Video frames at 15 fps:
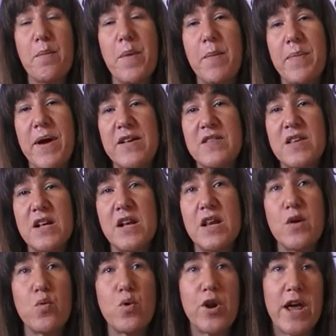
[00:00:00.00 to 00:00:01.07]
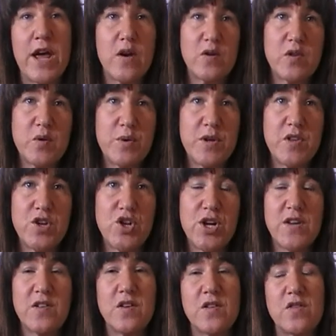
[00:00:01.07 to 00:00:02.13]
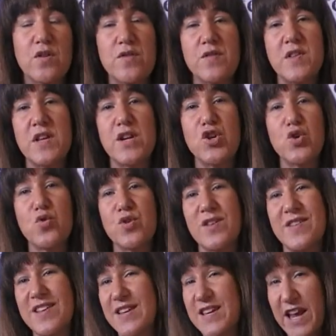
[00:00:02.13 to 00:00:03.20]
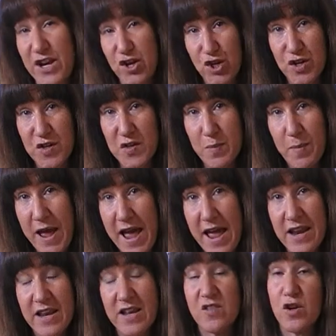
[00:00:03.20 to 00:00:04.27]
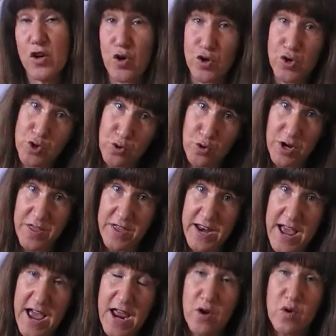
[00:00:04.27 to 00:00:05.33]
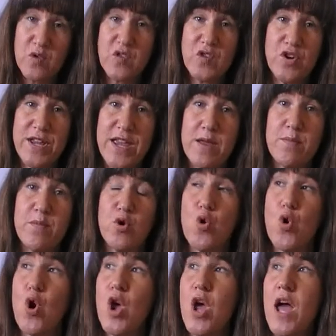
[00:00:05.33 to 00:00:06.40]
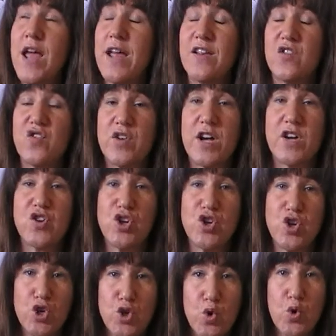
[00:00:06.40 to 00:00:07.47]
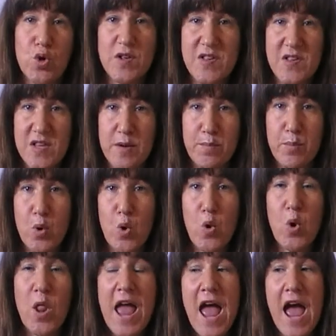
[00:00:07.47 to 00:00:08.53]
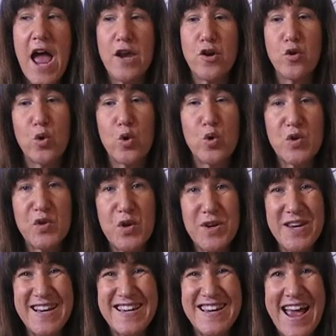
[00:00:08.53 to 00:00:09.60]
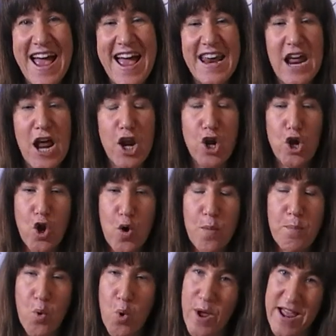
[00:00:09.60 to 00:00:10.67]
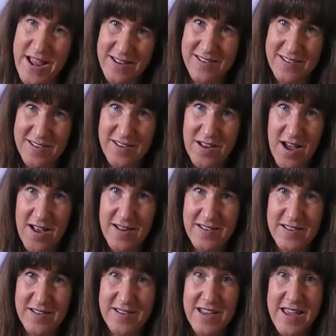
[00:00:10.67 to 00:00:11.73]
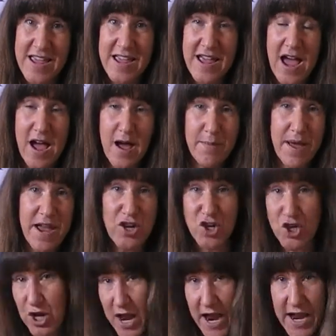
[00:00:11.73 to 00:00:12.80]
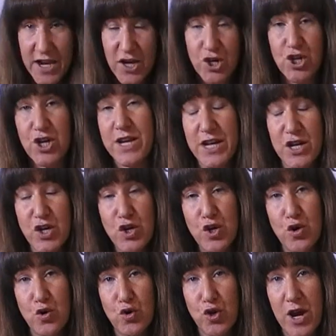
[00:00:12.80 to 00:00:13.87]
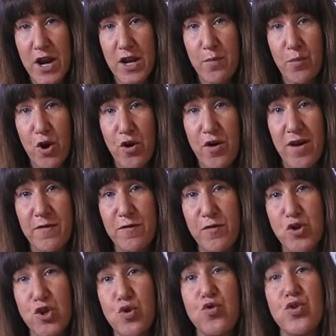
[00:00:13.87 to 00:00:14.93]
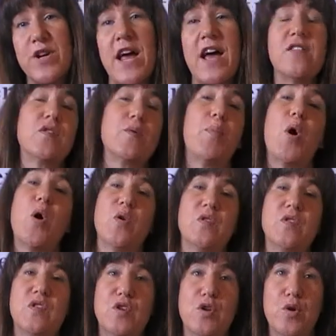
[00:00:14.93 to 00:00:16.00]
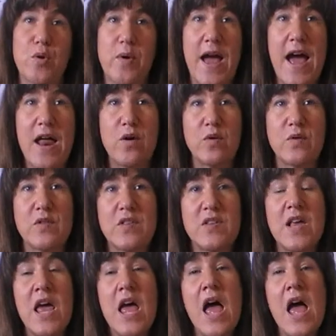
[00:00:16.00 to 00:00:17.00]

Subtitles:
Basically what else we suggest is obviously children's attention span is a lot shorter than adults, so keep your instructions short, simple, and you'll also need to add a lot more exercises and change into your training program for children as opposed to adults.